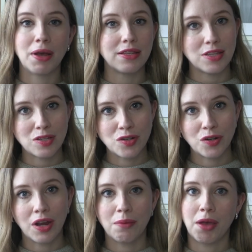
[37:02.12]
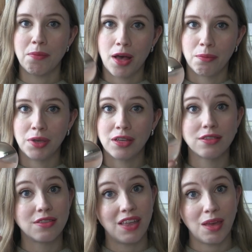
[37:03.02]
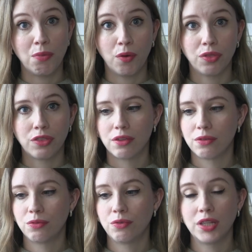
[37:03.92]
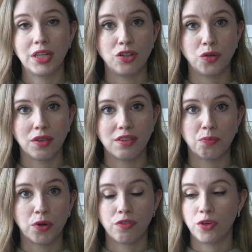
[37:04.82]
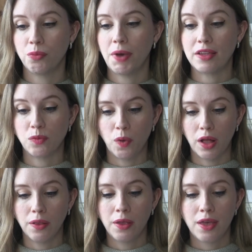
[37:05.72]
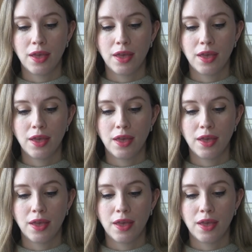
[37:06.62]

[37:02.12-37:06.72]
my sister and my mom, because they both really enjoy this perfume as well.